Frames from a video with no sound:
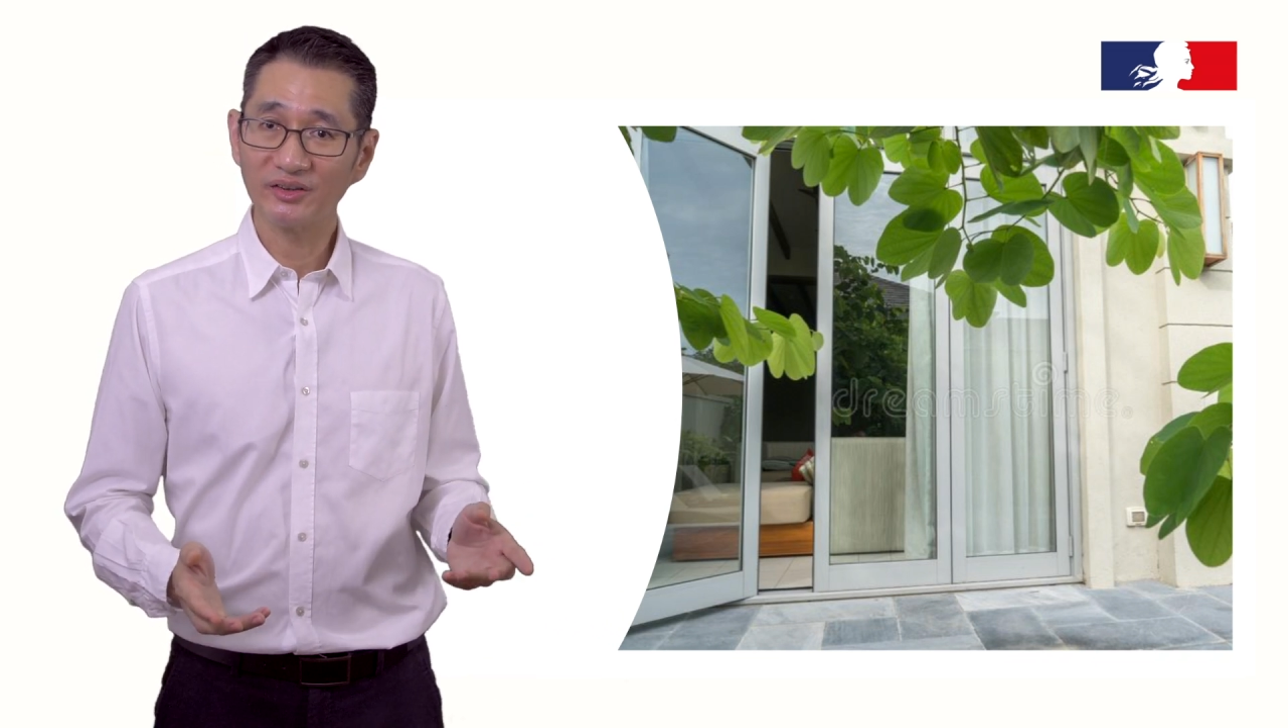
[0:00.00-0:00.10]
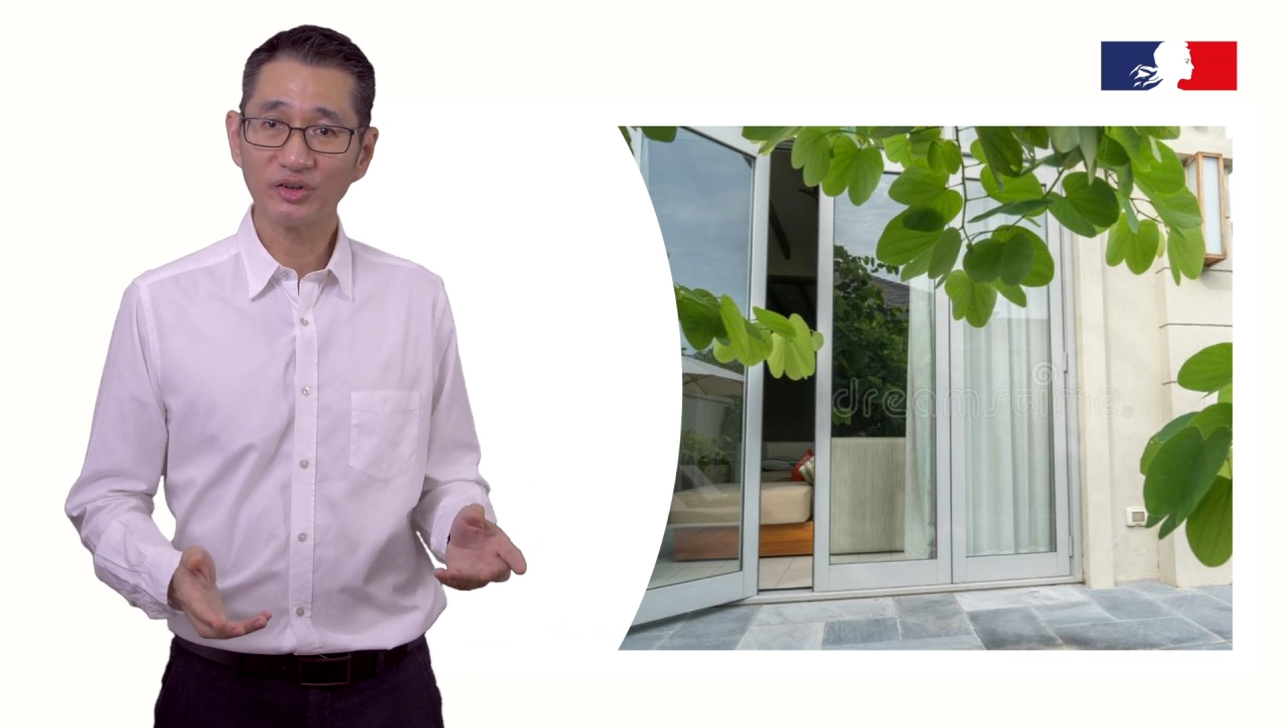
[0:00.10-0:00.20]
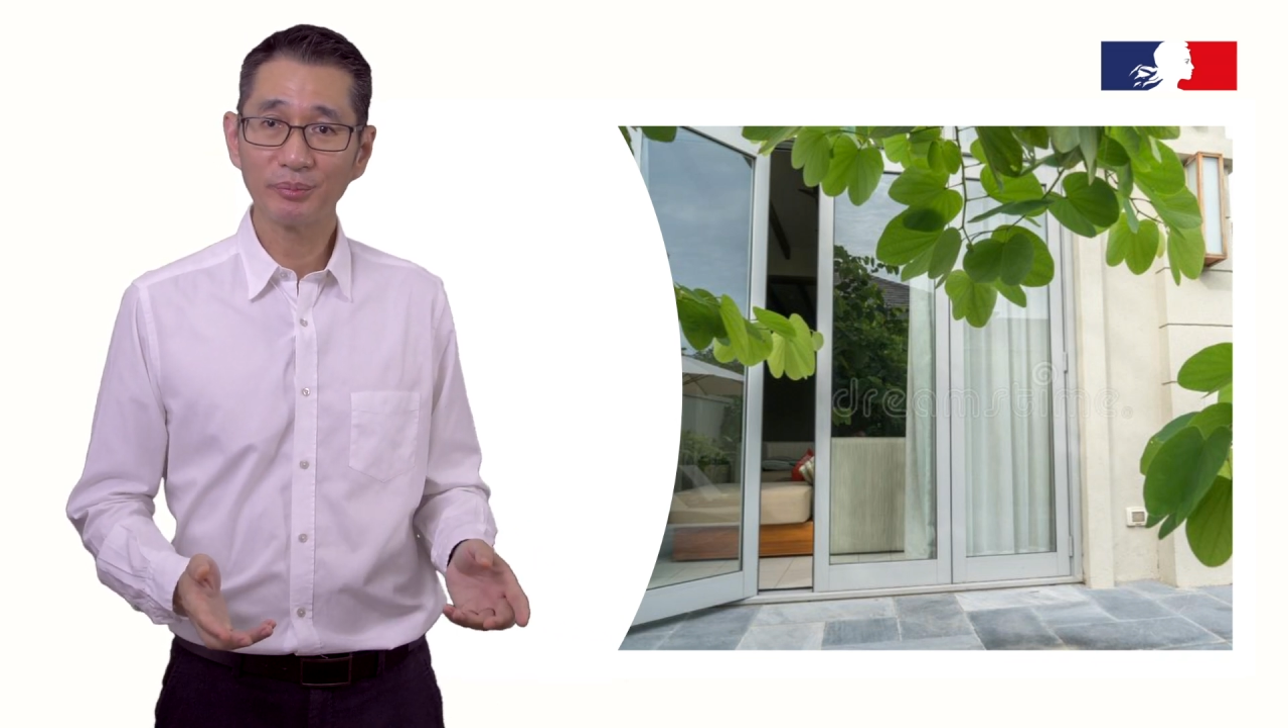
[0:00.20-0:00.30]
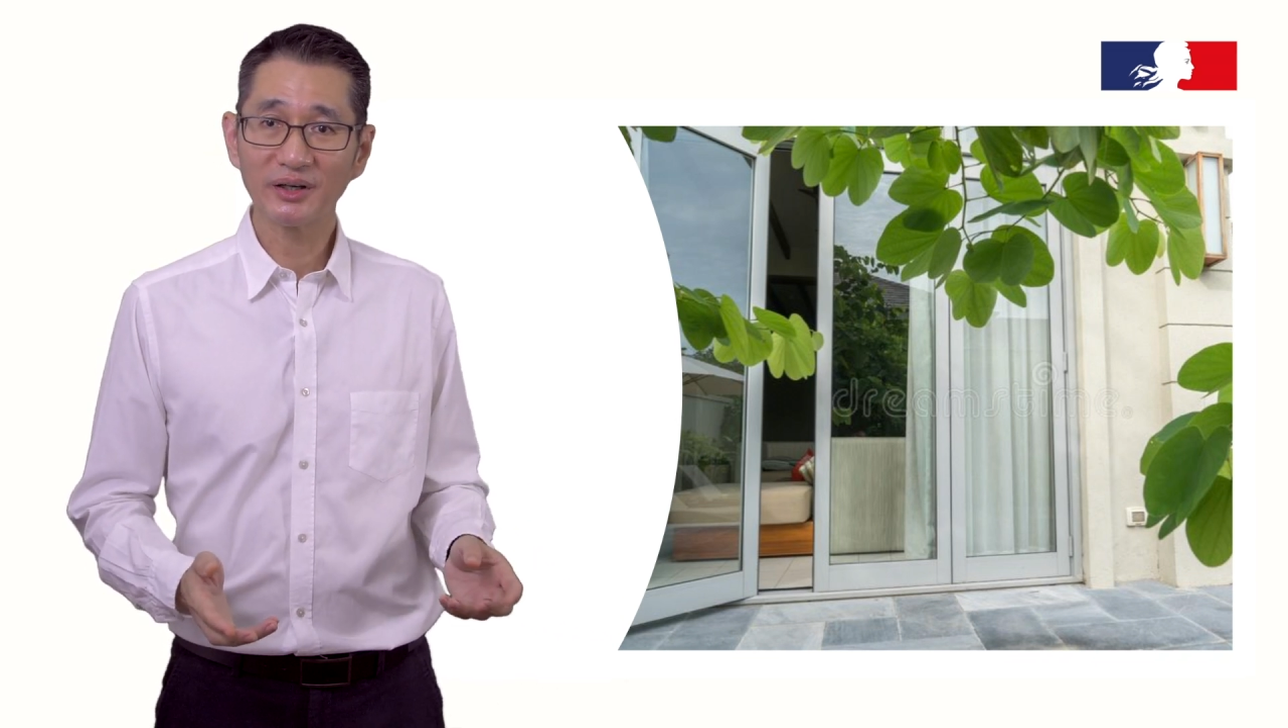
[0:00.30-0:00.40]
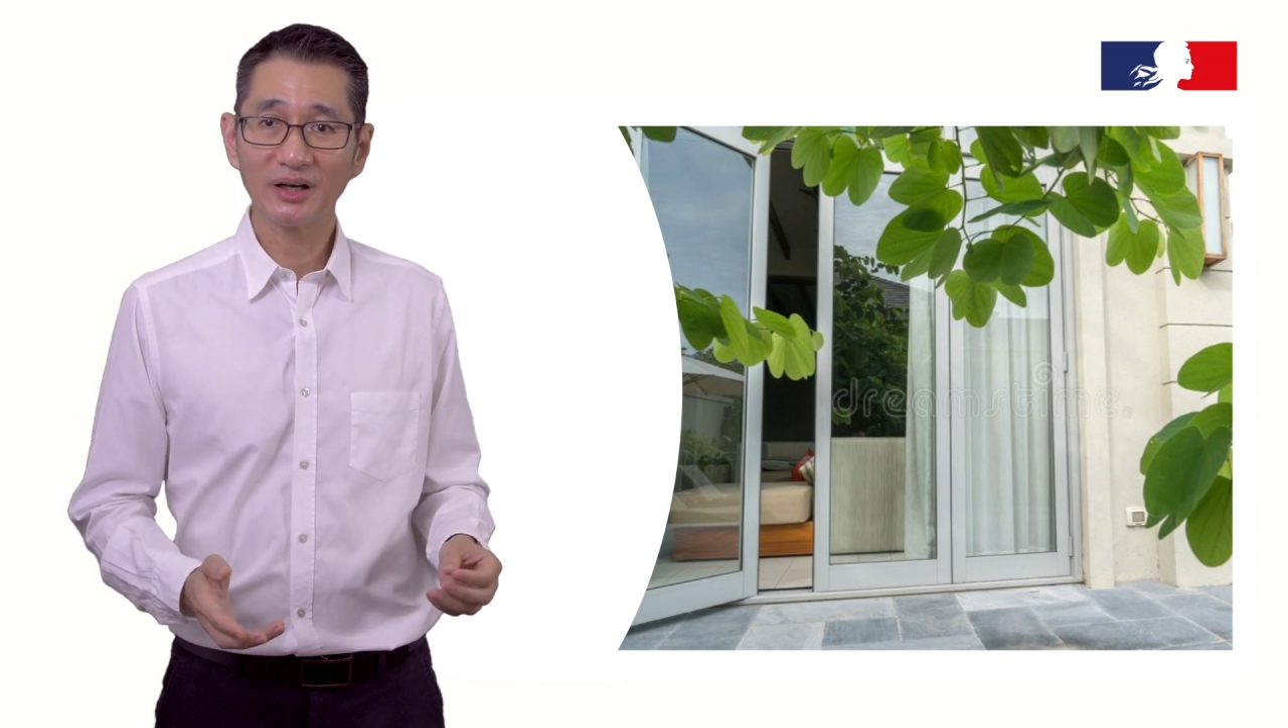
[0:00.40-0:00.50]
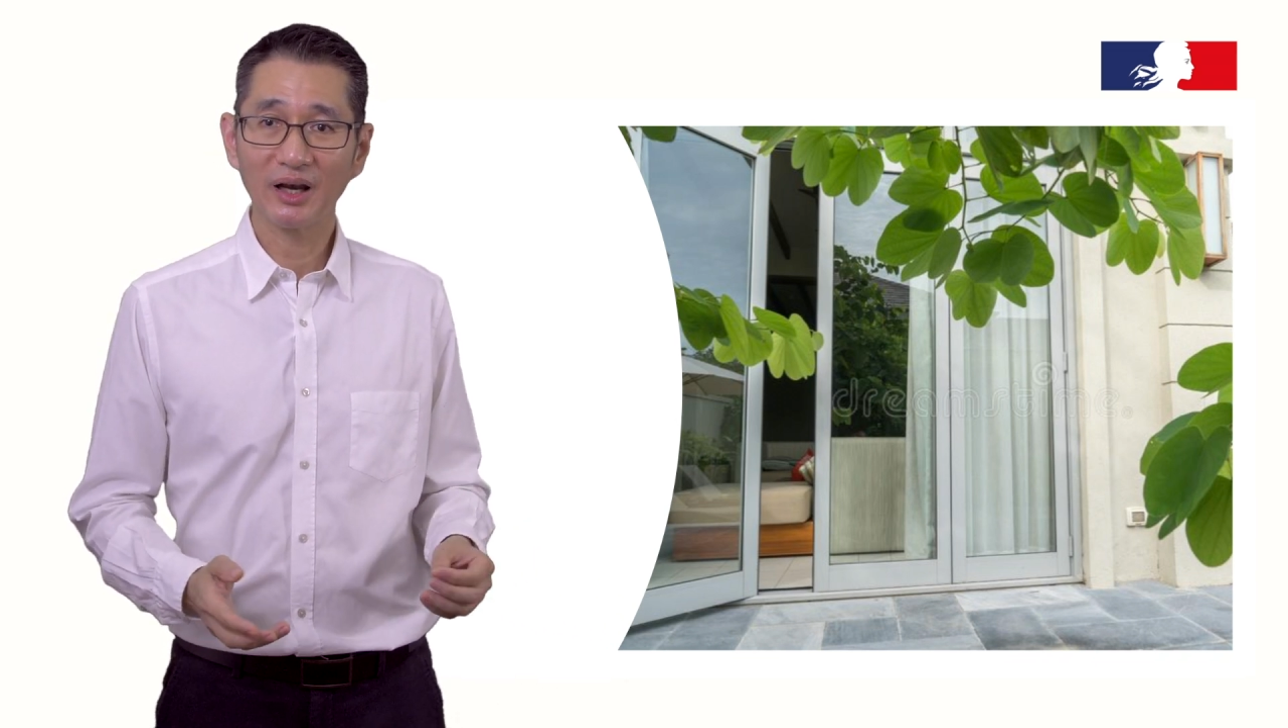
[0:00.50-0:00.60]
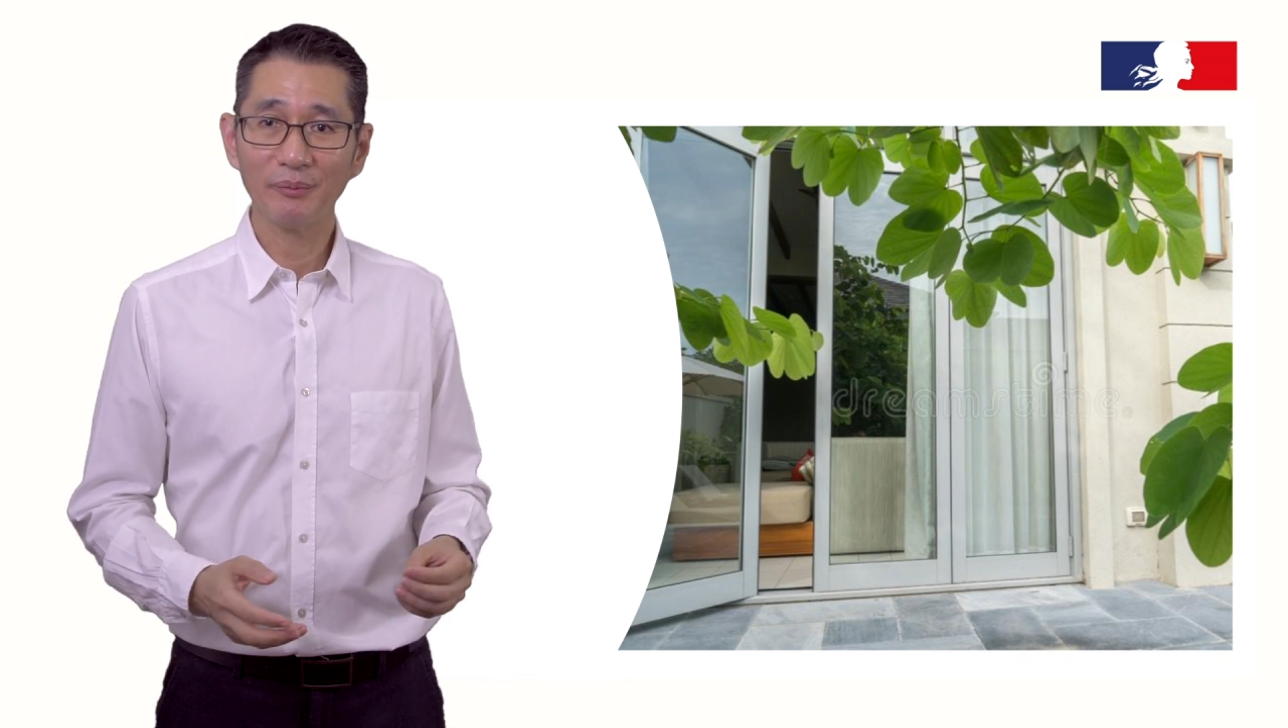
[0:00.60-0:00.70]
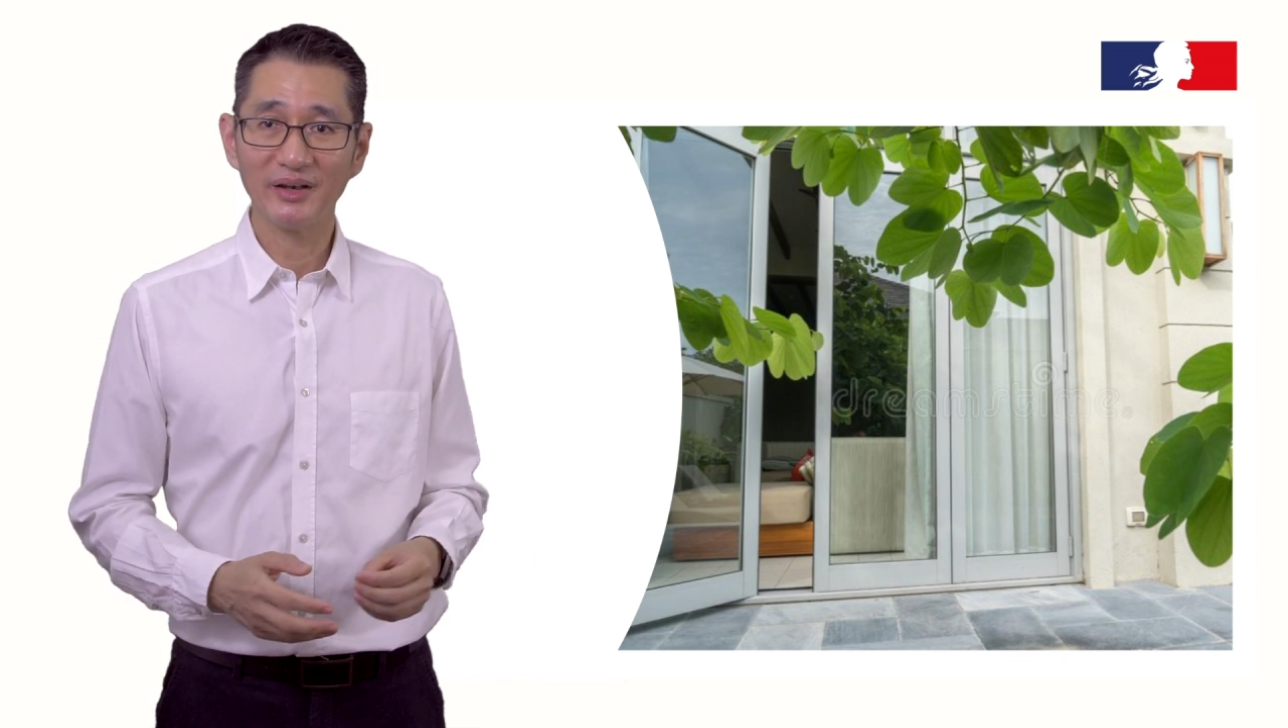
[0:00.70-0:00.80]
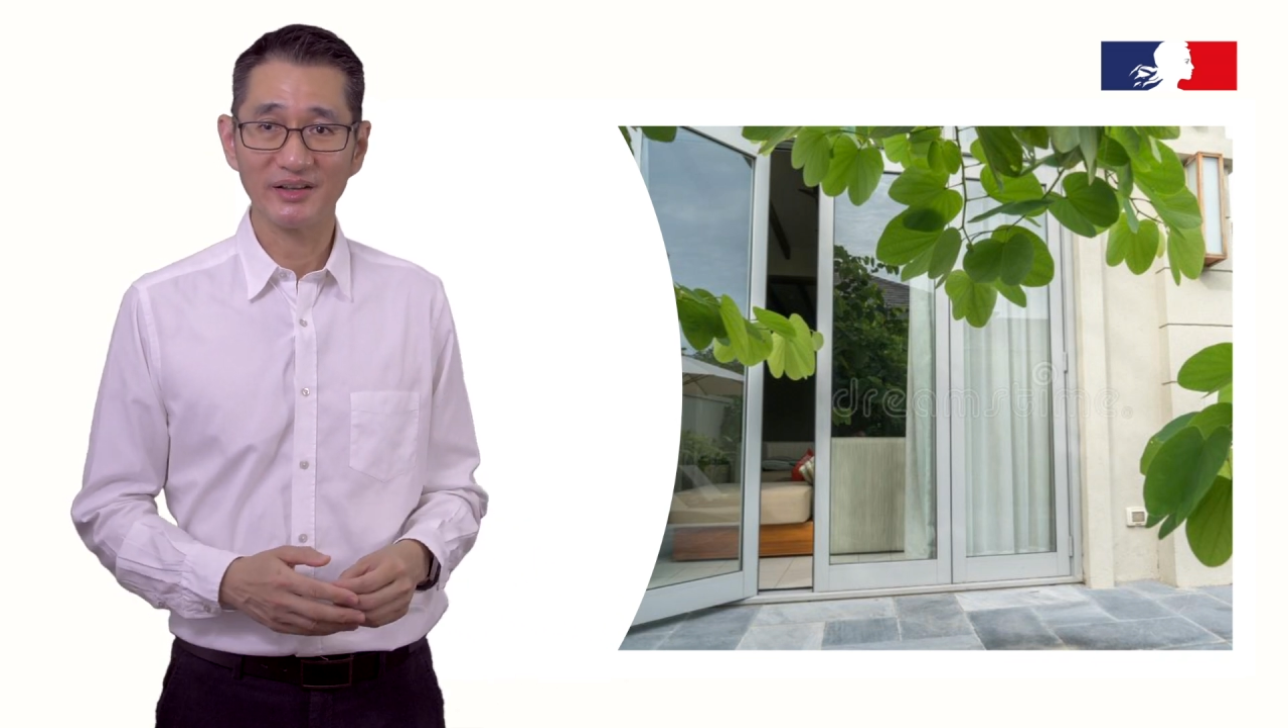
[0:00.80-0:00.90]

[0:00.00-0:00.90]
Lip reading: tropical climate